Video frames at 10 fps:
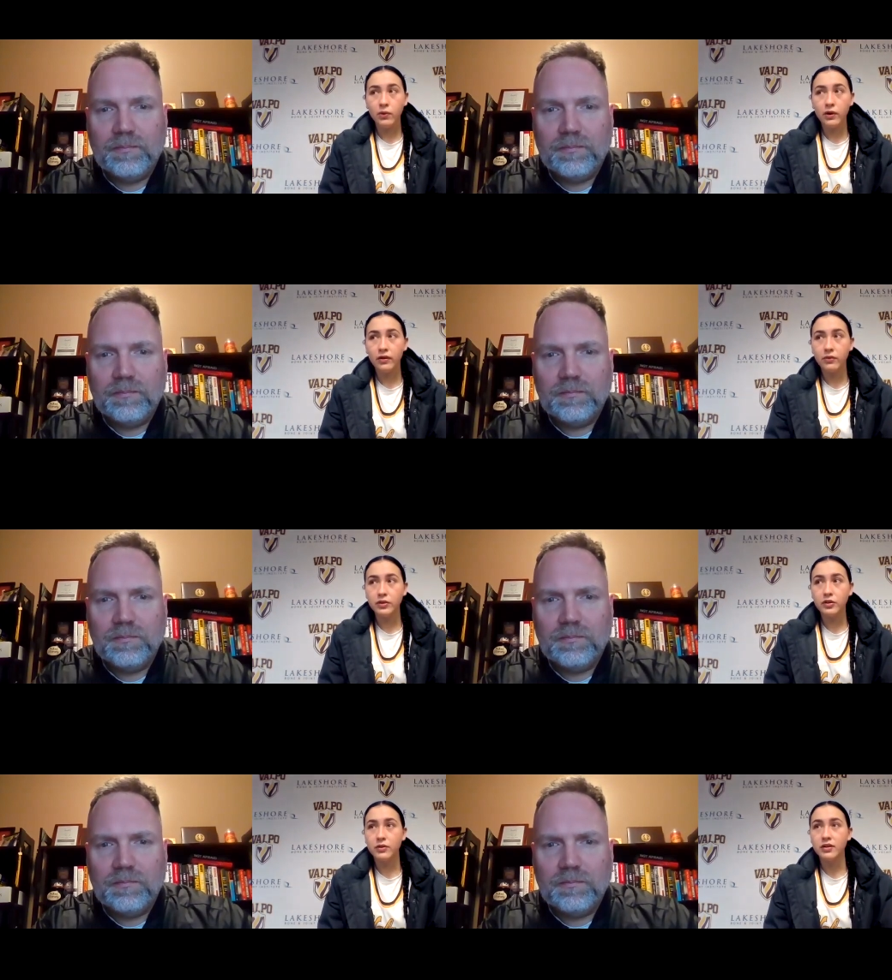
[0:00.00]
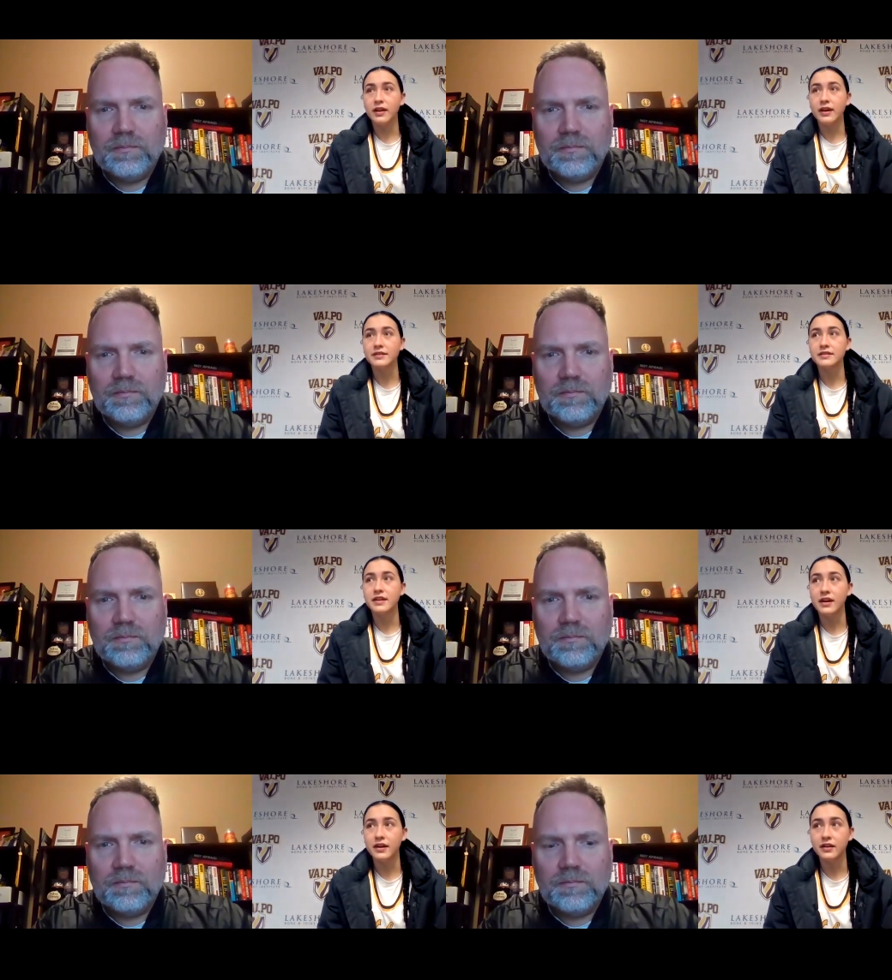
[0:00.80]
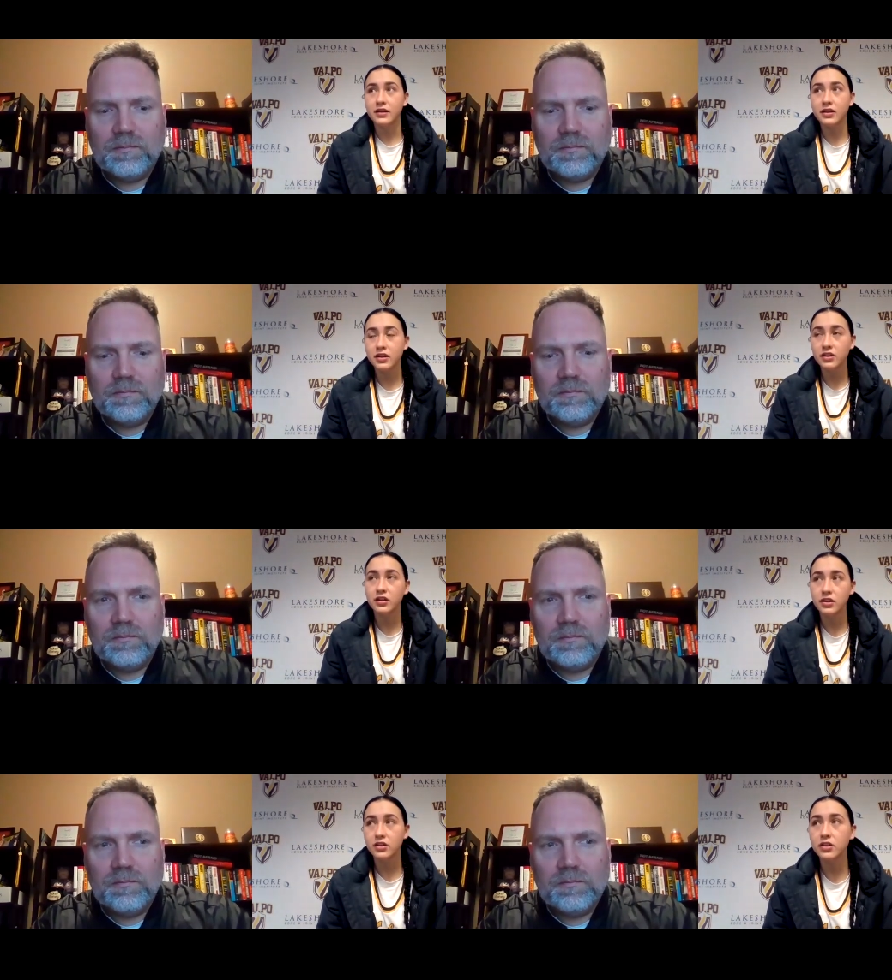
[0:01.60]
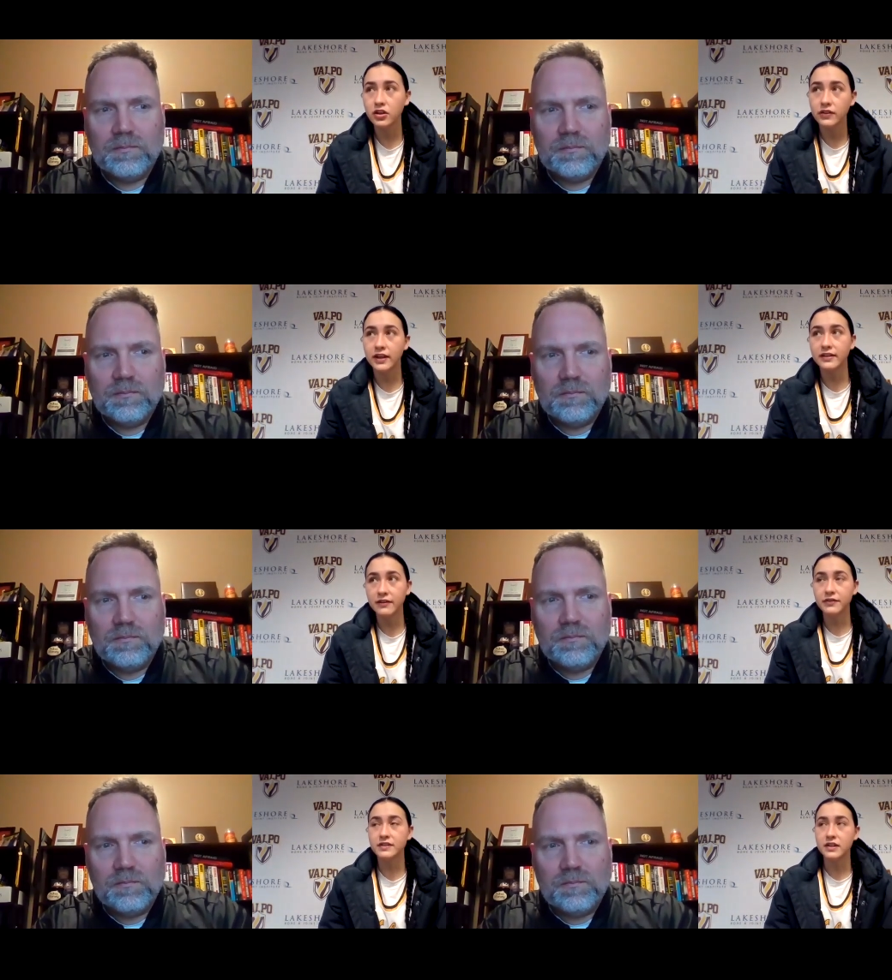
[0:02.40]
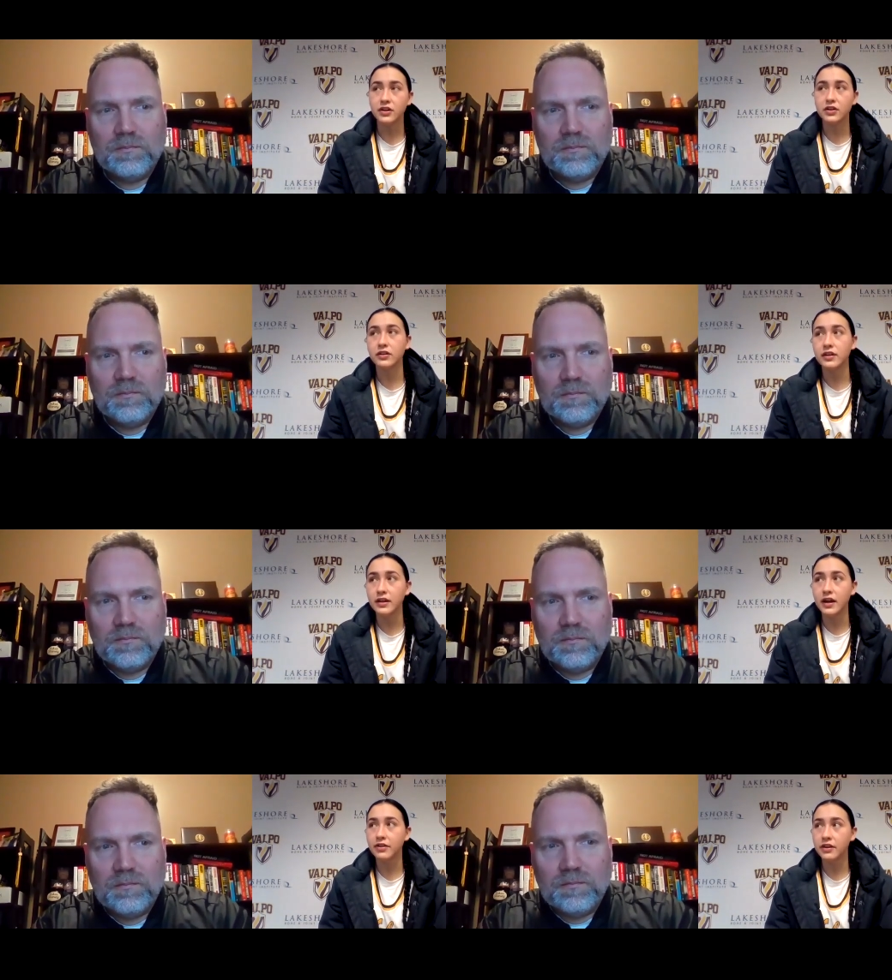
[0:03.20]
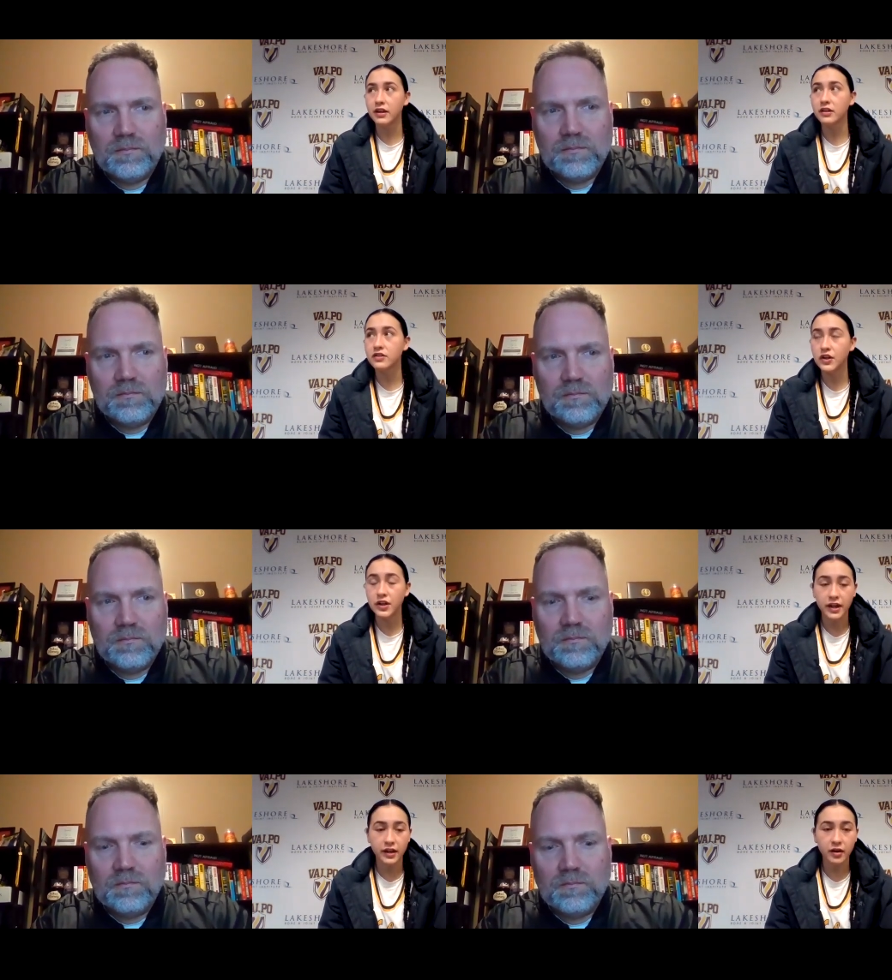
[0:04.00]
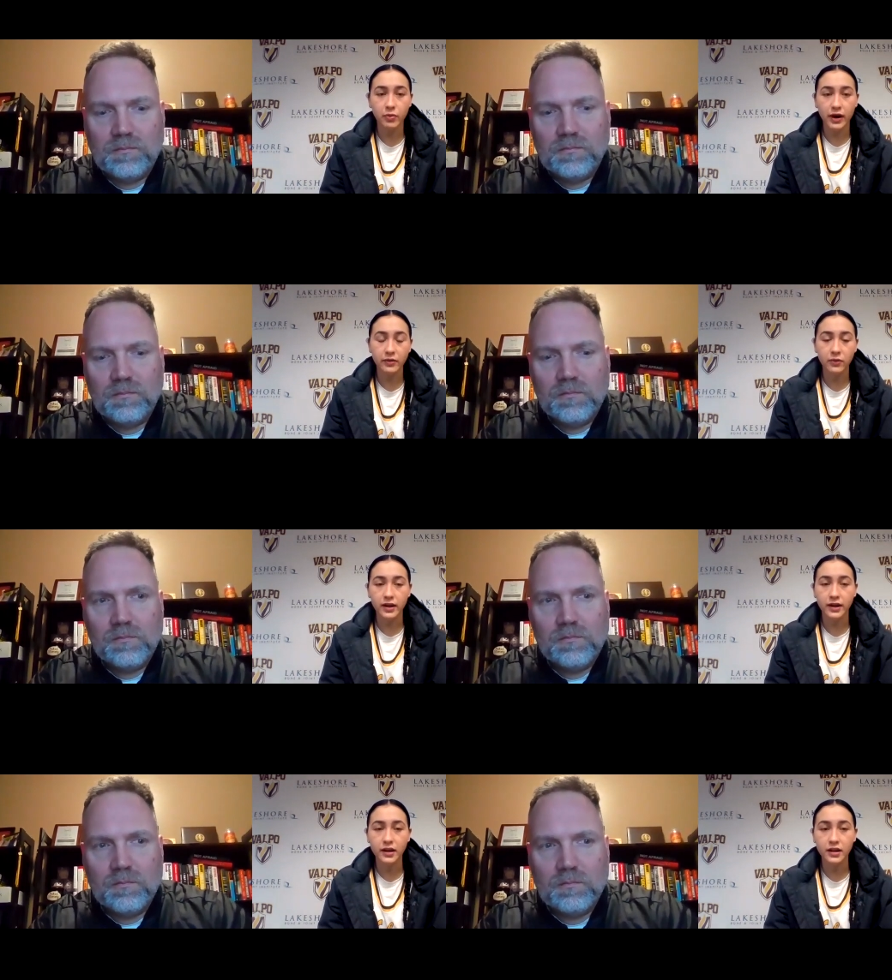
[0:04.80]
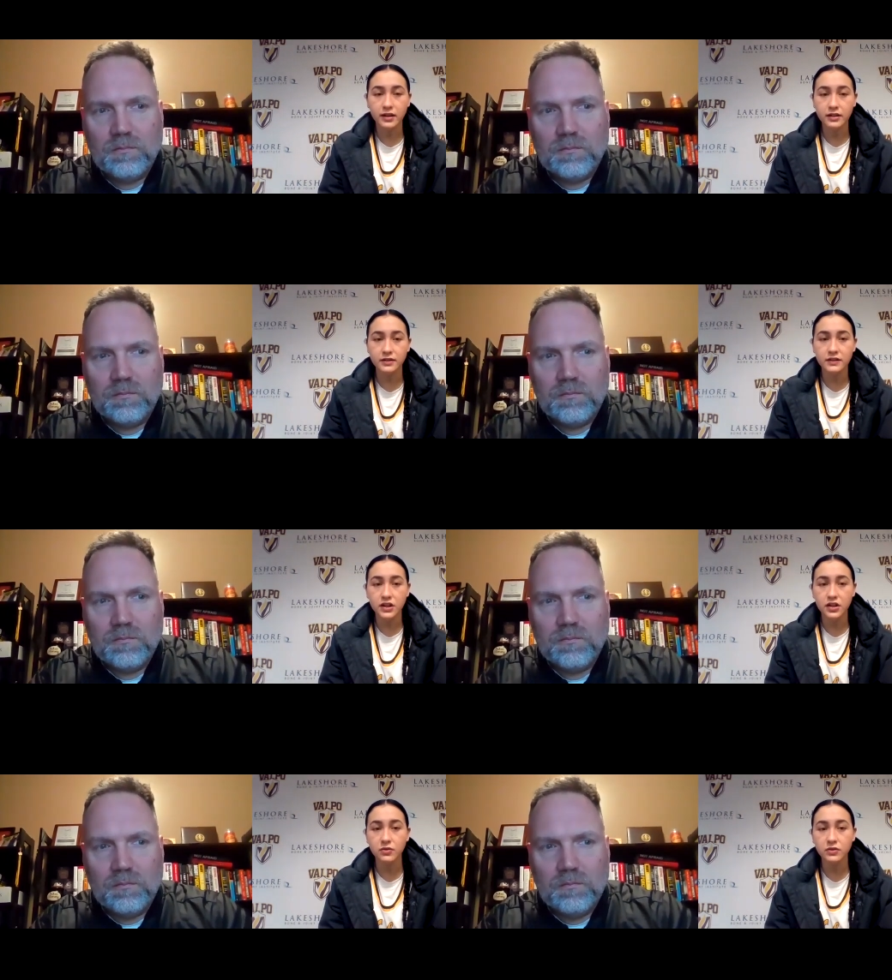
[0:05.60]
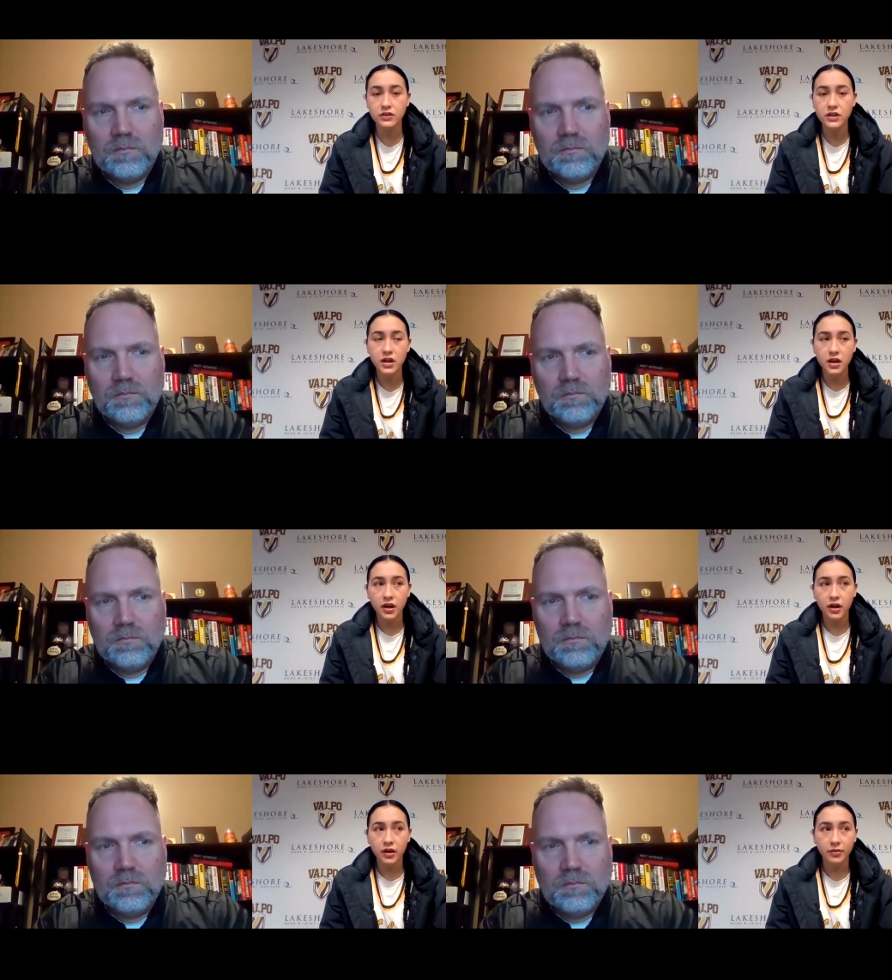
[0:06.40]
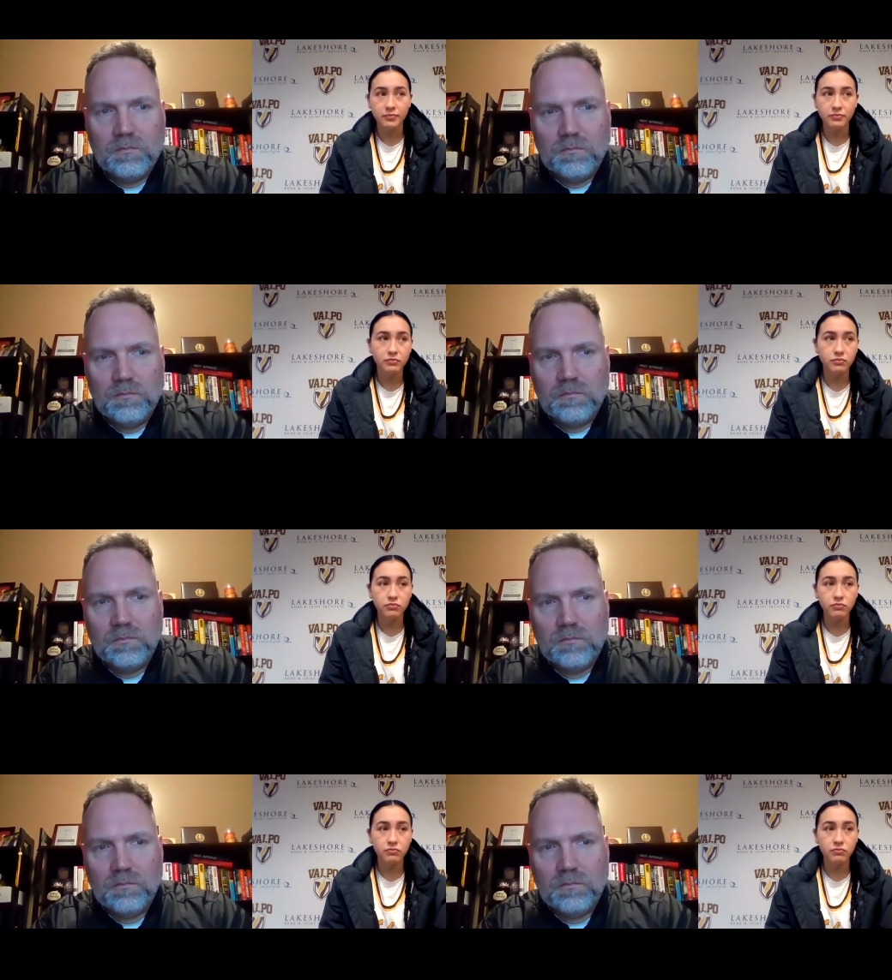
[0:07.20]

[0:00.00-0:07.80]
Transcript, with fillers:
Speaker 1: Well, when you realize that you're in that deficit early, I think turning it up right away is huge. Um,